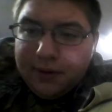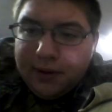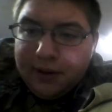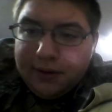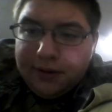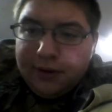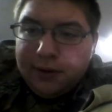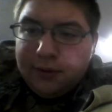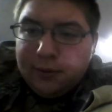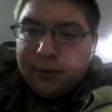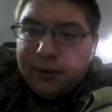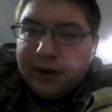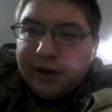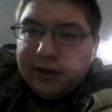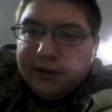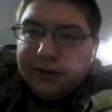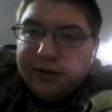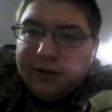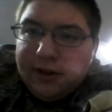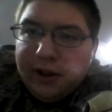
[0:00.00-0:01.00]
And this one I
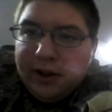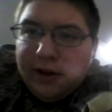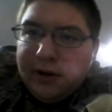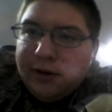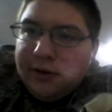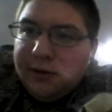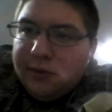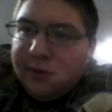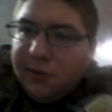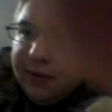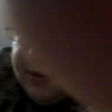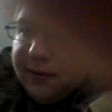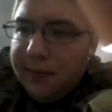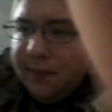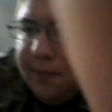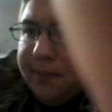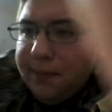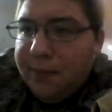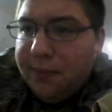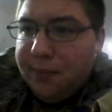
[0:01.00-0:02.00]
just thought
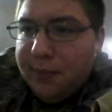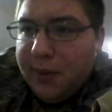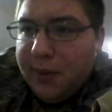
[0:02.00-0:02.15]
of